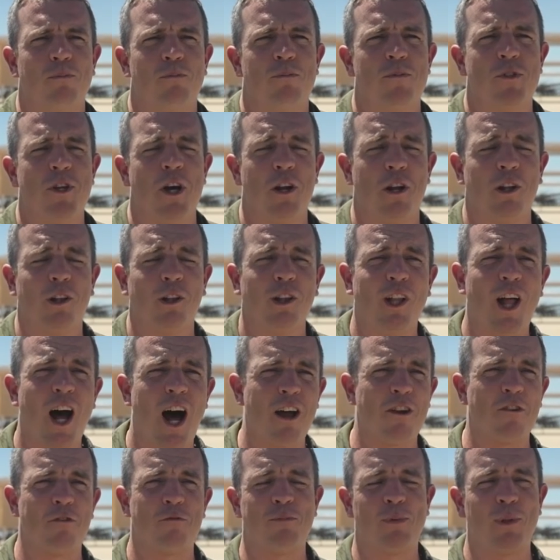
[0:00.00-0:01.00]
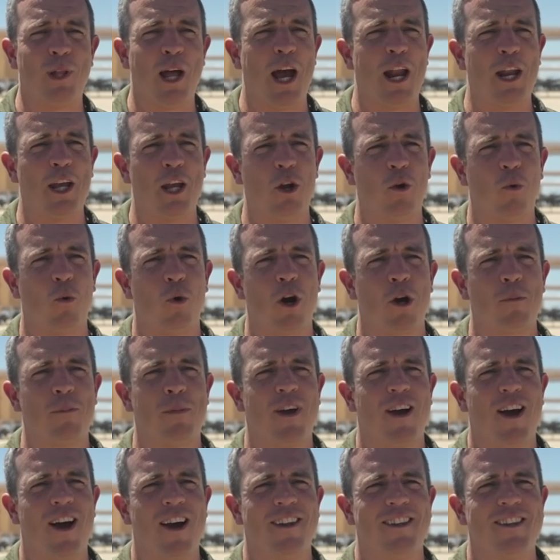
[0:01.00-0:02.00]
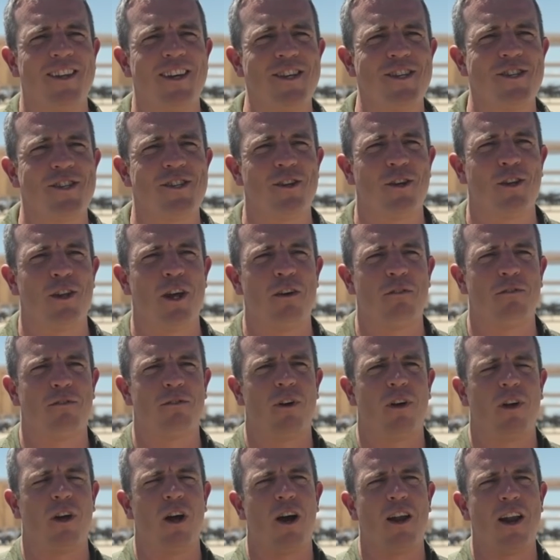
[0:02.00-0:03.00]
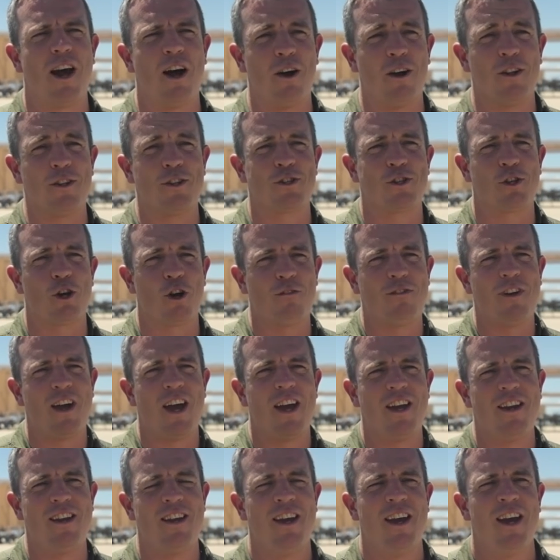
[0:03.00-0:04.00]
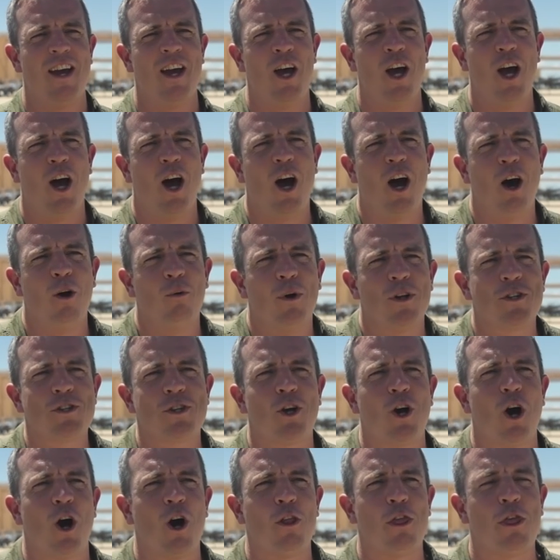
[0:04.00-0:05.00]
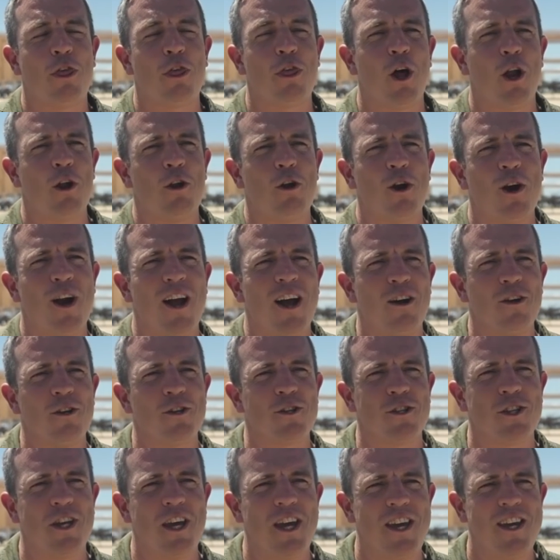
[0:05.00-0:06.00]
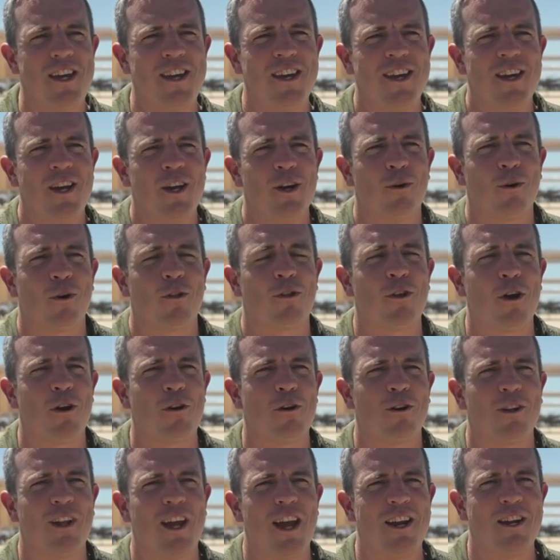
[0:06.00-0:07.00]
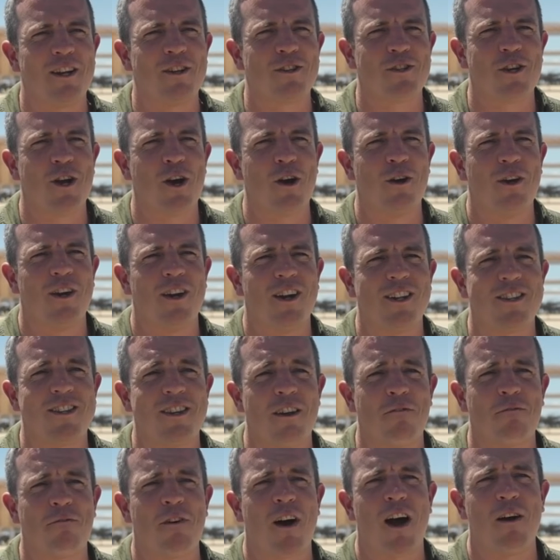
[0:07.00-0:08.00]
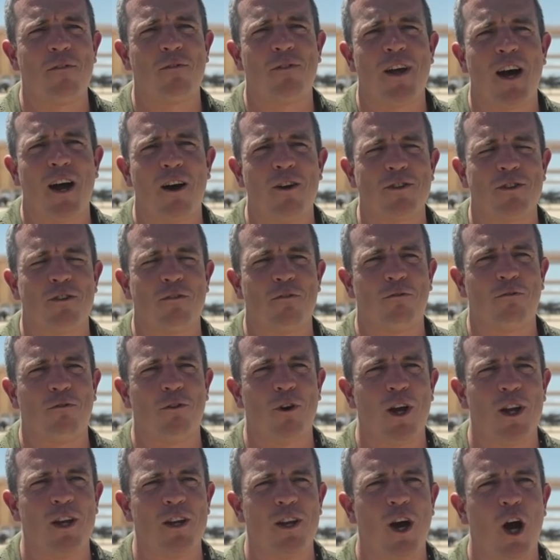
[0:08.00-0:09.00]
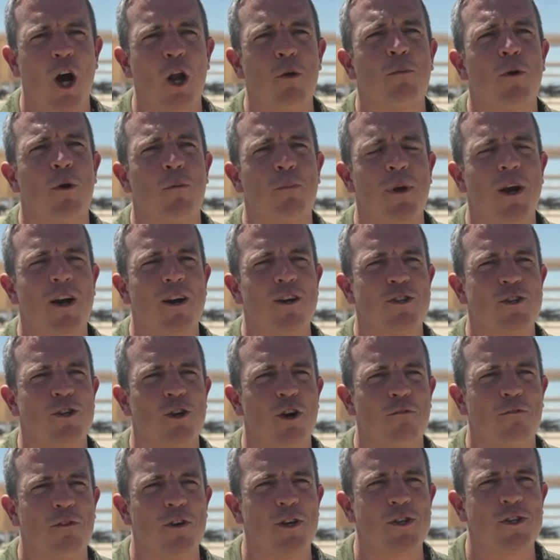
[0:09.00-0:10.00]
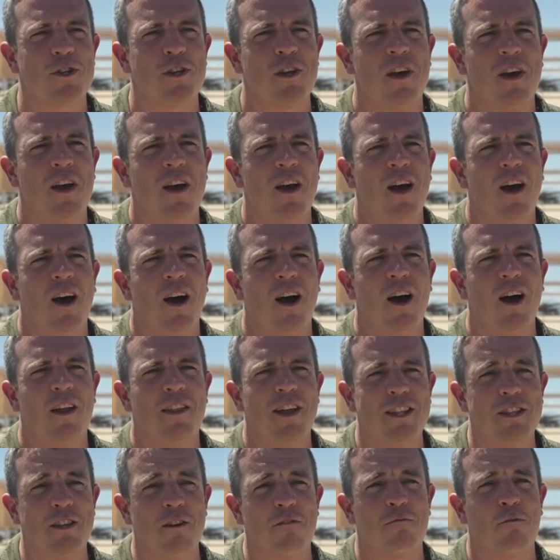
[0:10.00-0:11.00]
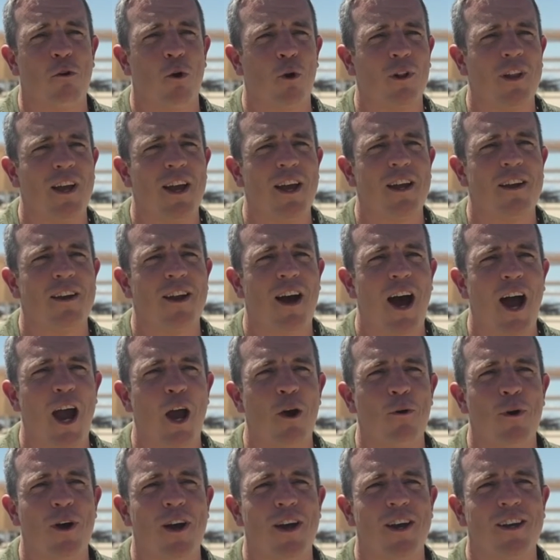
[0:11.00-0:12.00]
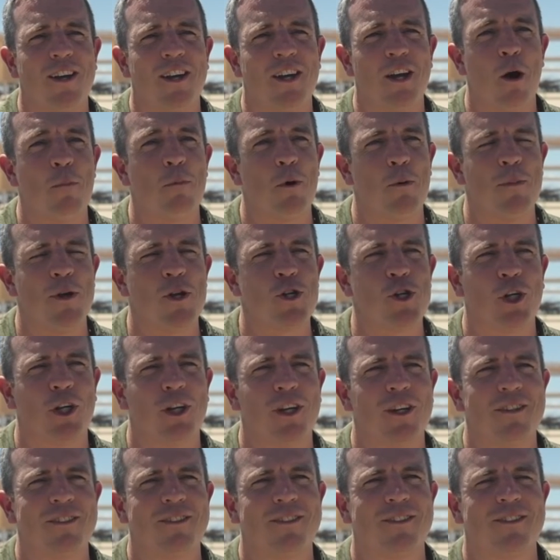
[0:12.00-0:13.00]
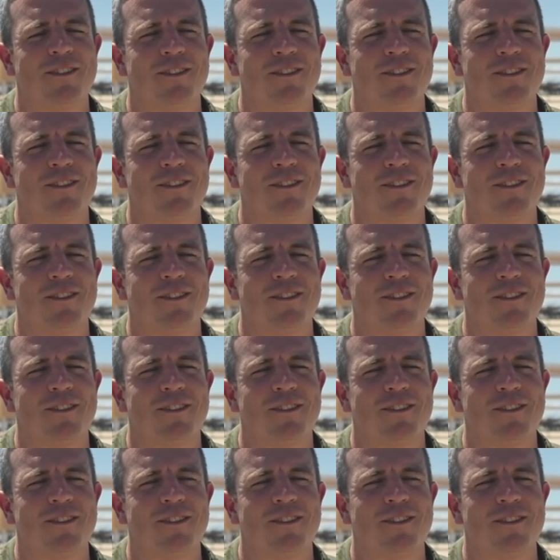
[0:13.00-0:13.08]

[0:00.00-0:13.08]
done a lot of planning and work behind this, so they've gone out and surveyed what's called Thunder LZ, or Thunder Landing Zone, and it's a 5,000-foot unprepared surface that's a 4-lane highway in Upper Michigan.